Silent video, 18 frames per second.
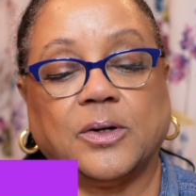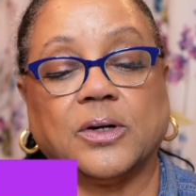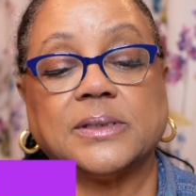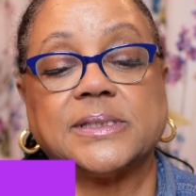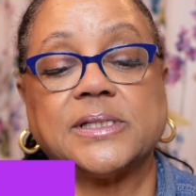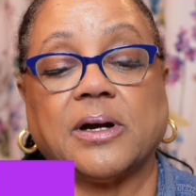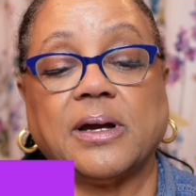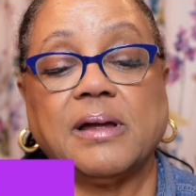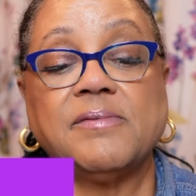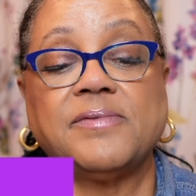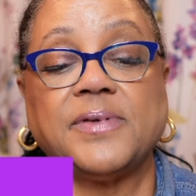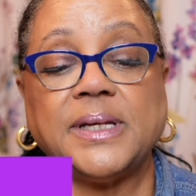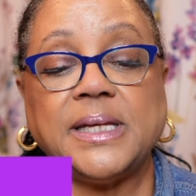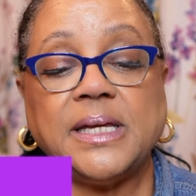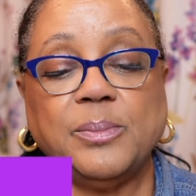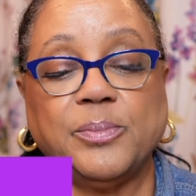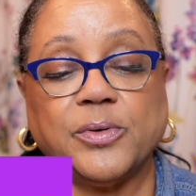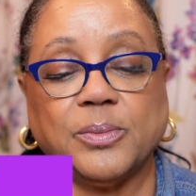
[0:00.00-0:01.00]

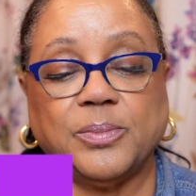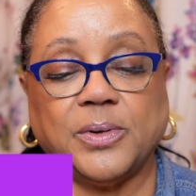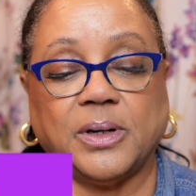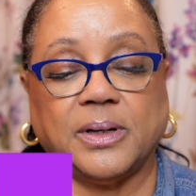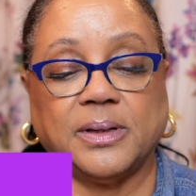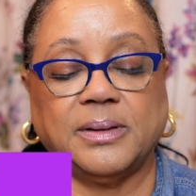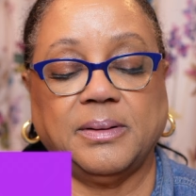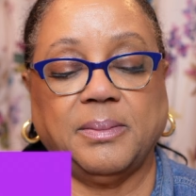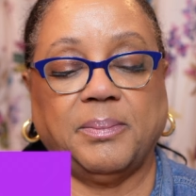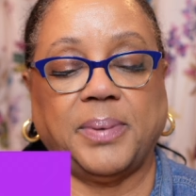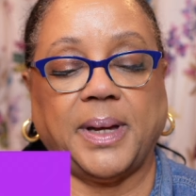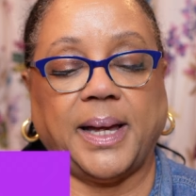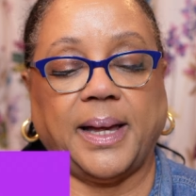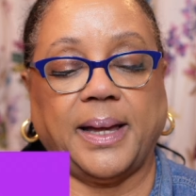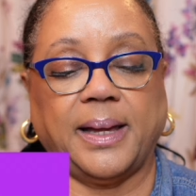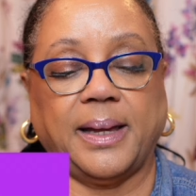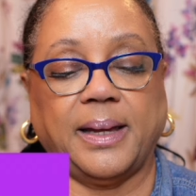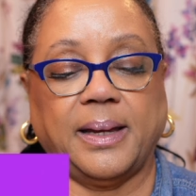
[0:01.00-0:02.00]
Vanille Bourbon
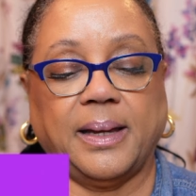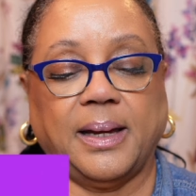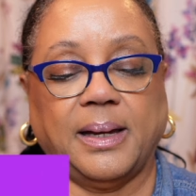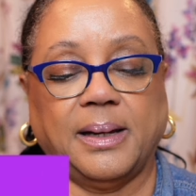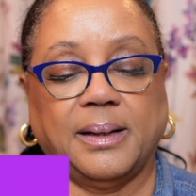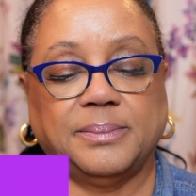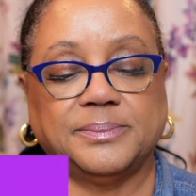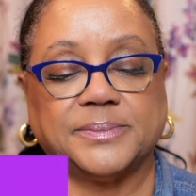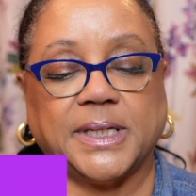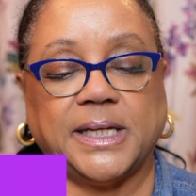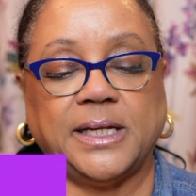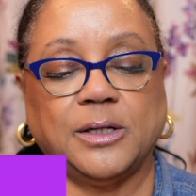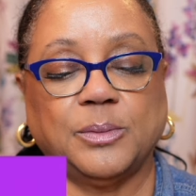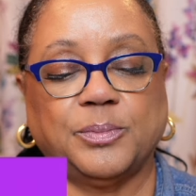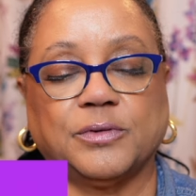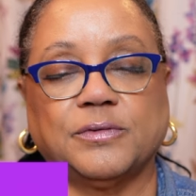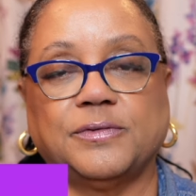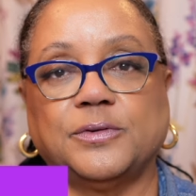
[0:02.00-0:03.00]
by
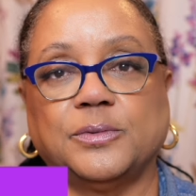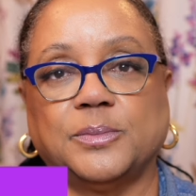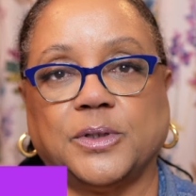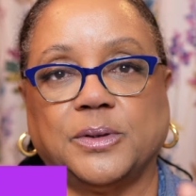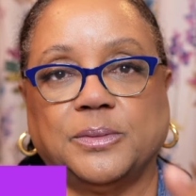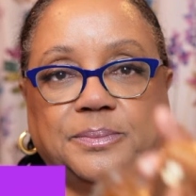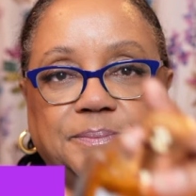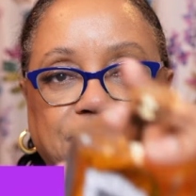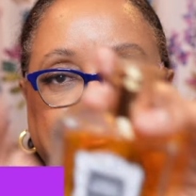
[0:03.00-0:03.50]
Il Profumo.